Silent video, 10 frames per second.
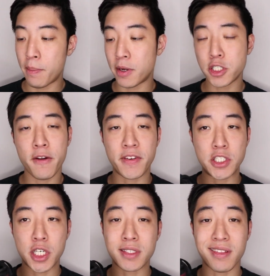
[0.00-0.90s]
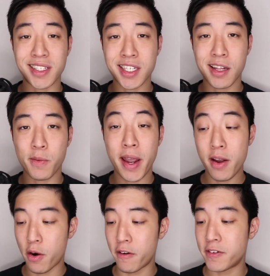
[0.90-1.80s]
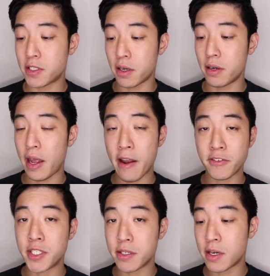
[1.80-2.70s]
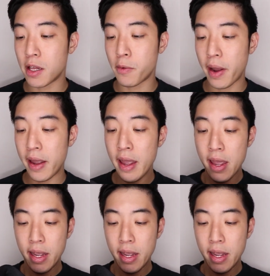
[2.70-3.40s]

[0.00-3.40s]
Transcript: I'm not sure if it's just on this colorway or if it's on every single colorway,